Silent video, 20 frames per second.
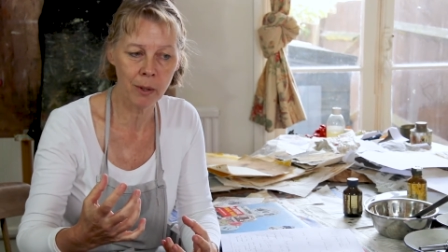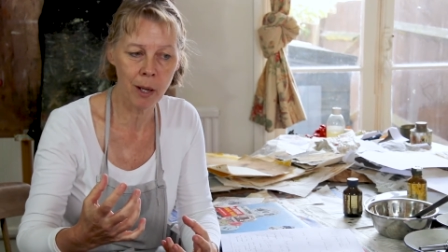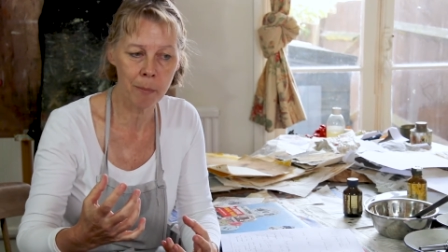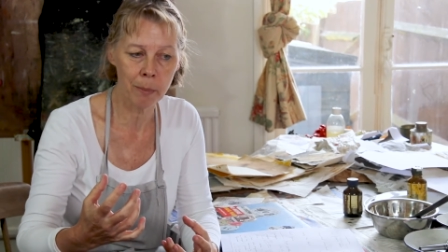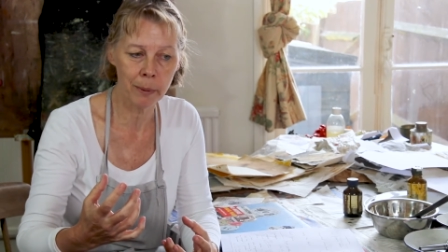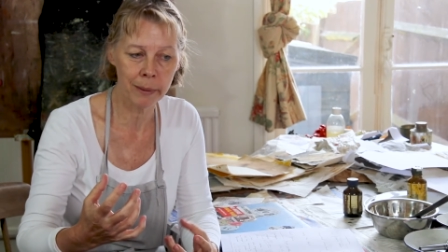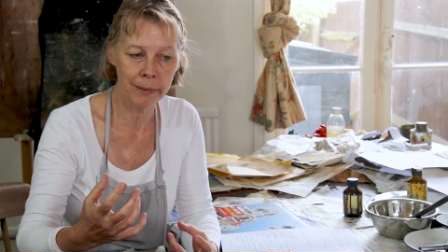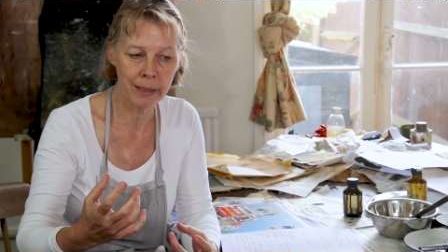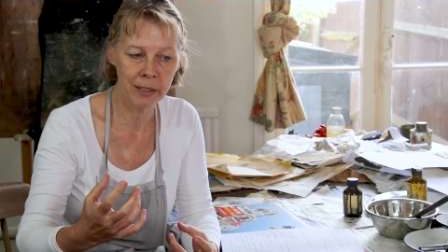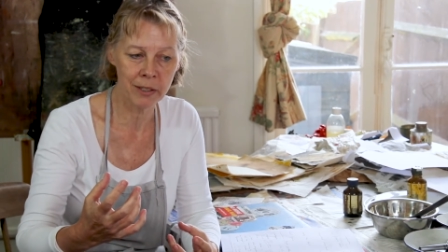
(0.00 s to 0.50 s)

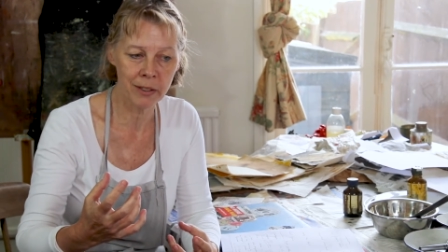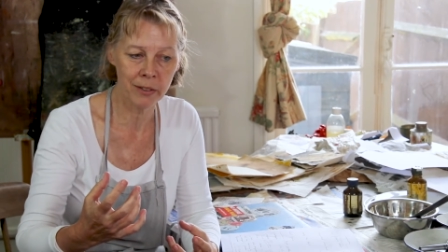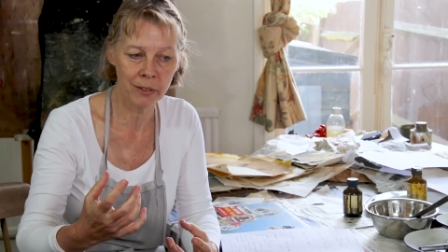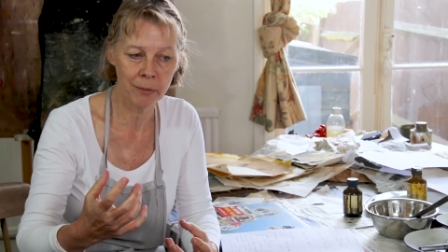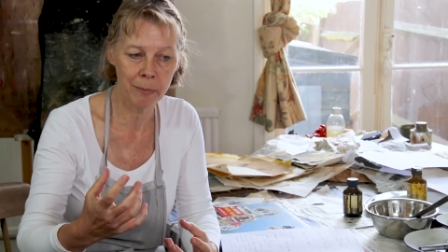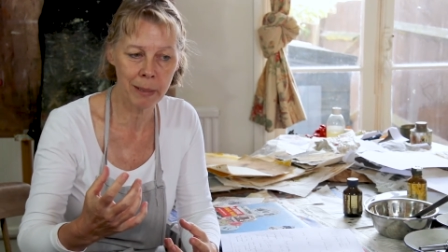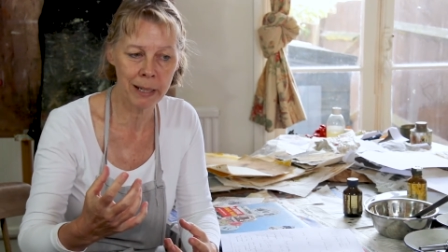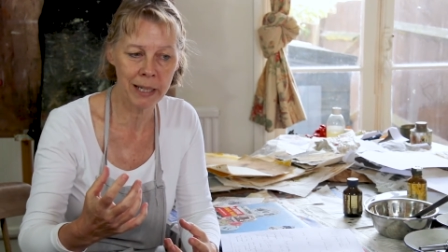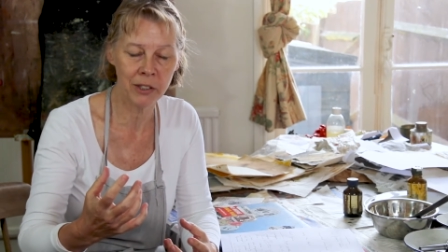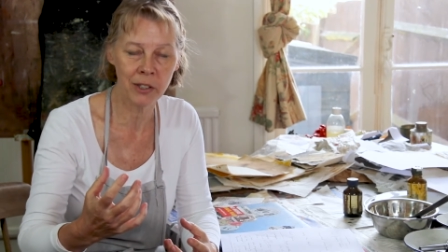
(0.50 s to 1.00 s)
compositions
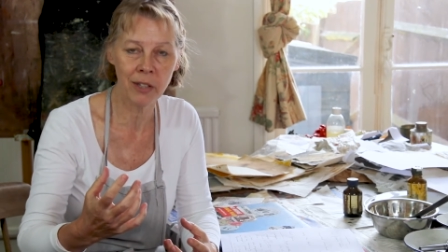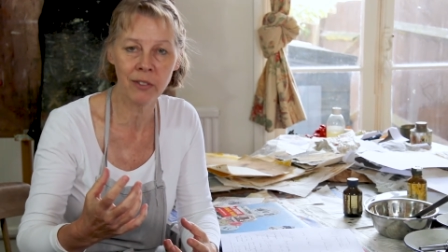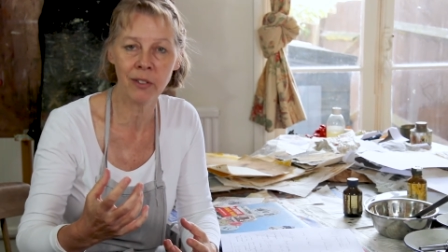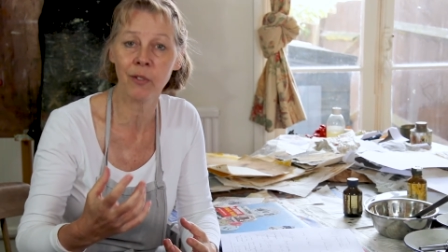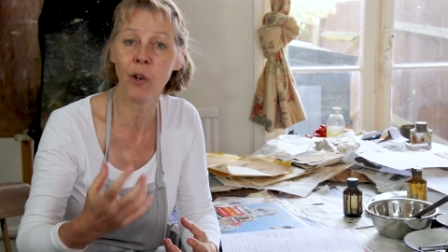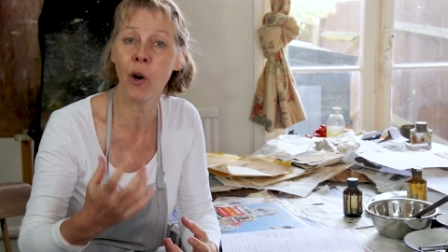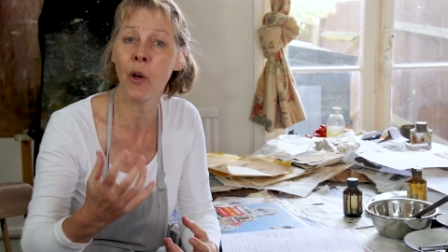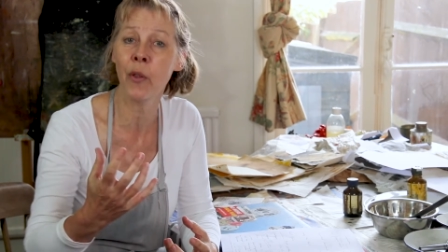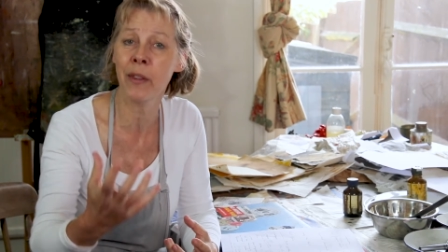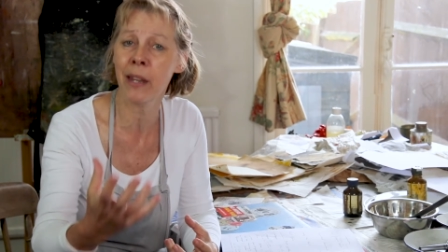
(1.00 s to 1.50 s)
of Mary and
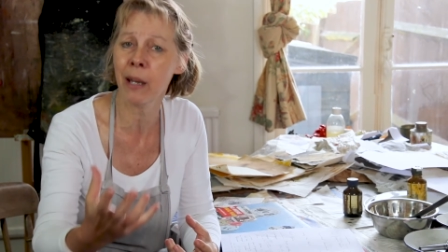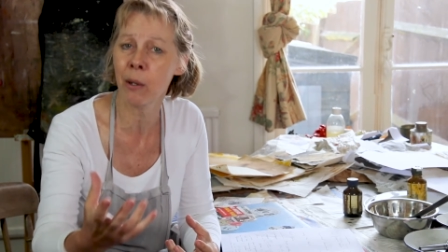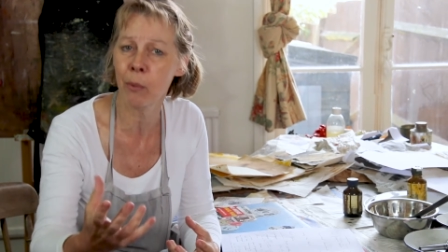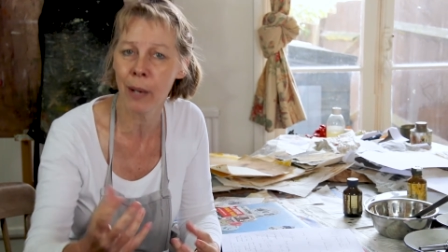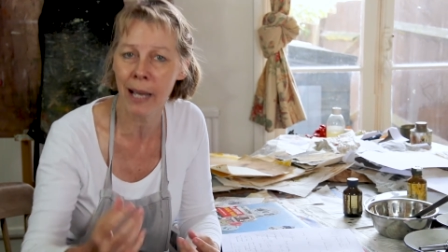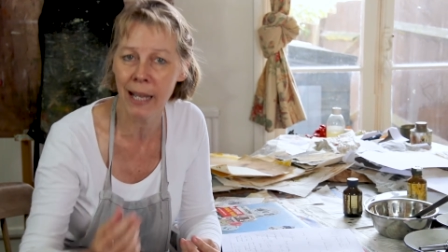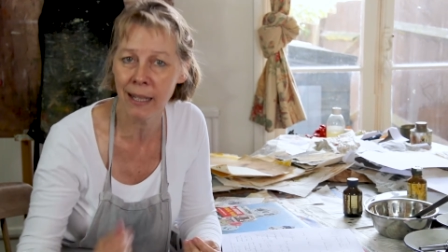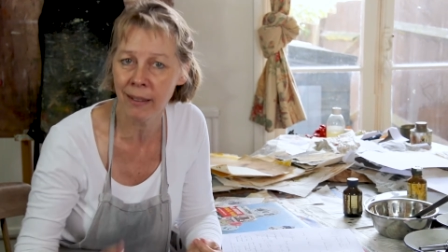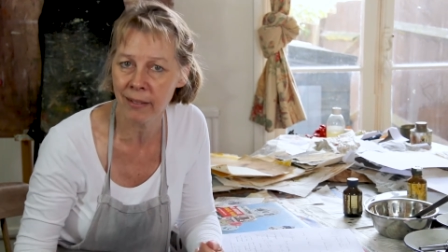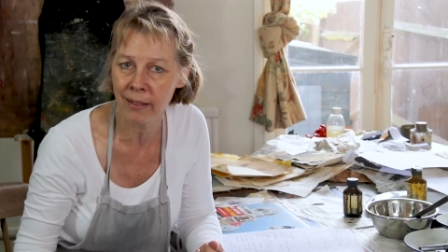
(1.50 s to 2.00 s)
Joseph on their
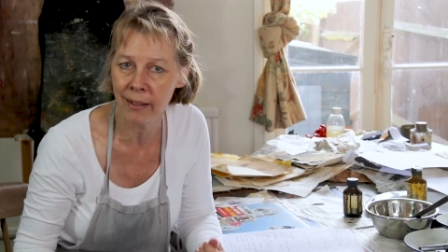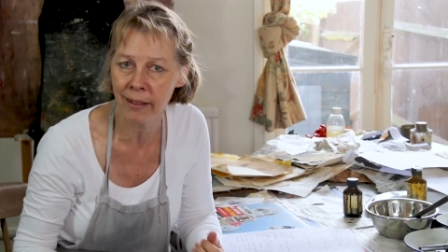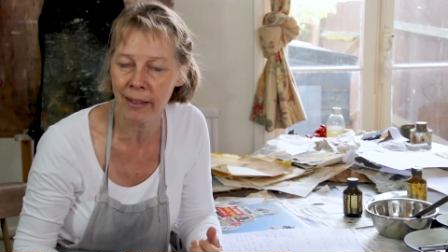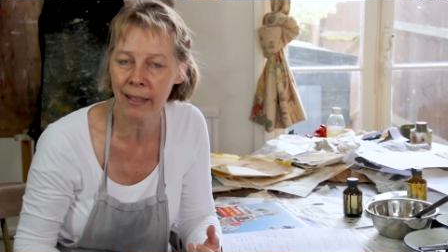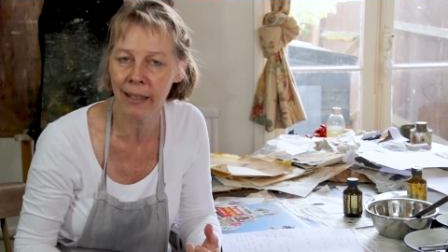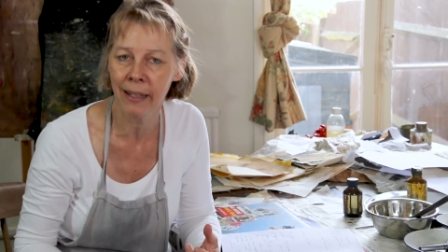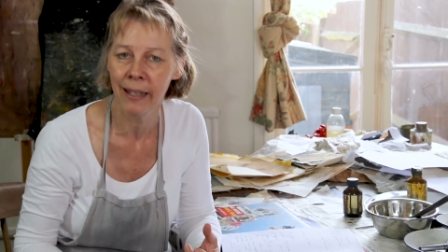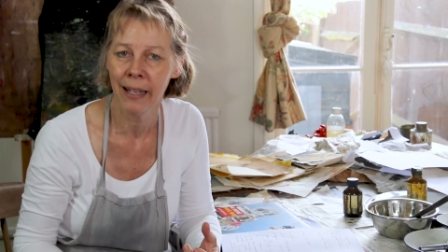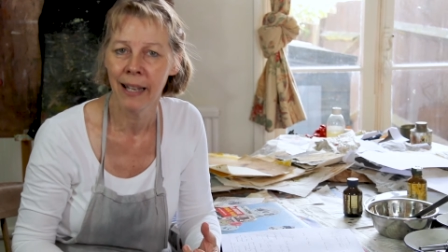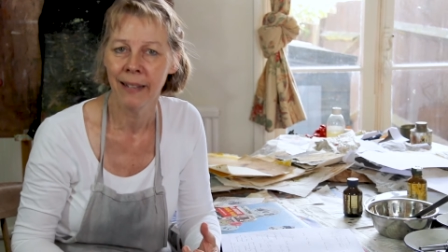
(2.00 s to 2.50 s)
way to
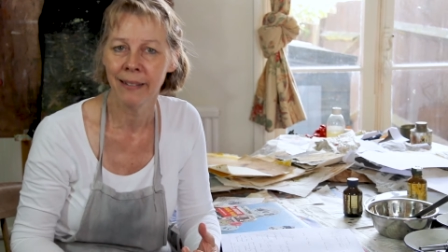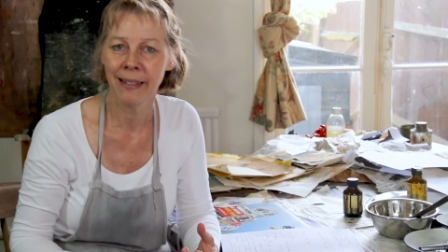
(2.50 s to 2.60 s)
the